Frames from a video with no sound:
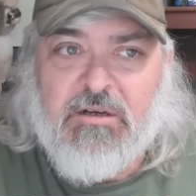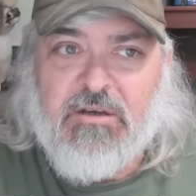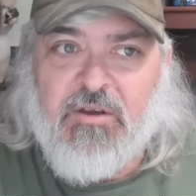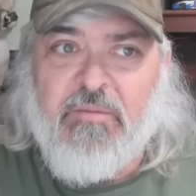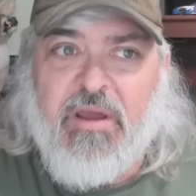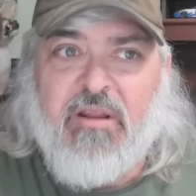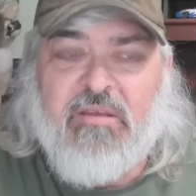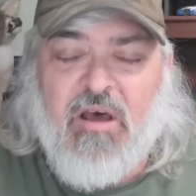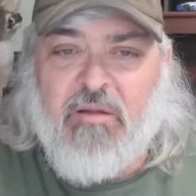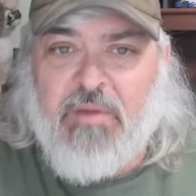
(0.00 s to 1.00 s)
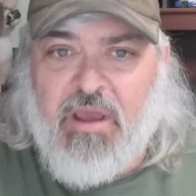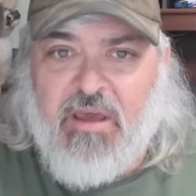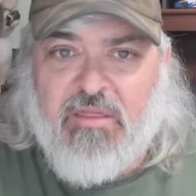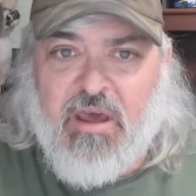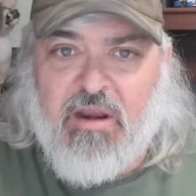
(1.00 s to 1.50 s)
You mean to tell me
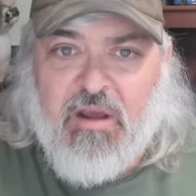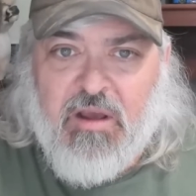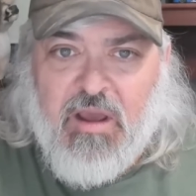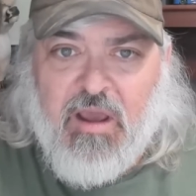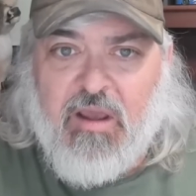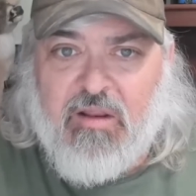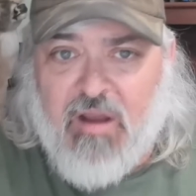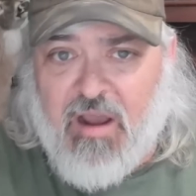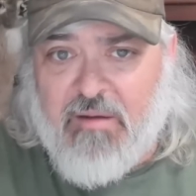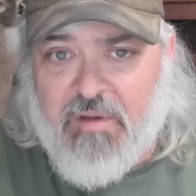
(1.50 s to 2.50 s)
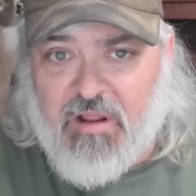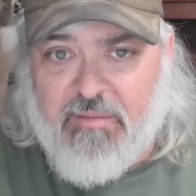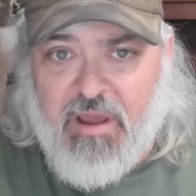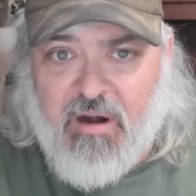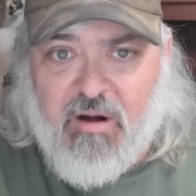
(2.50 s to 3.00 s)
that a
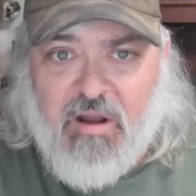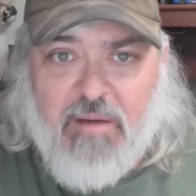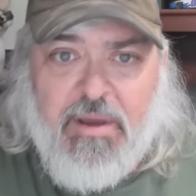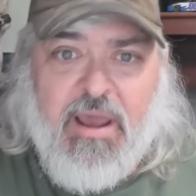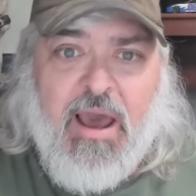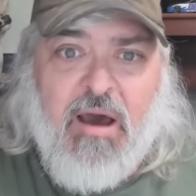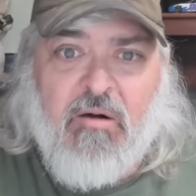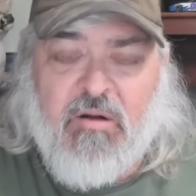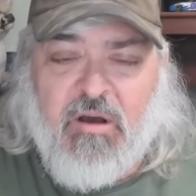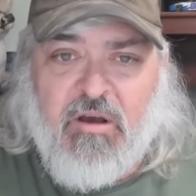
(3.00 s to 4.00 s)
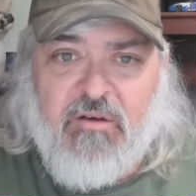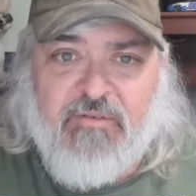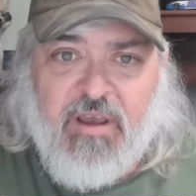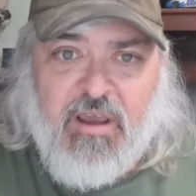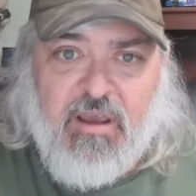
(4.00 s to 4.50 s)
9mm coming out of
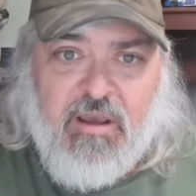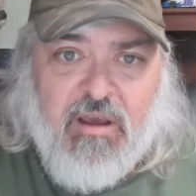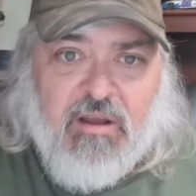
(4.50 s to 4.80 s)
a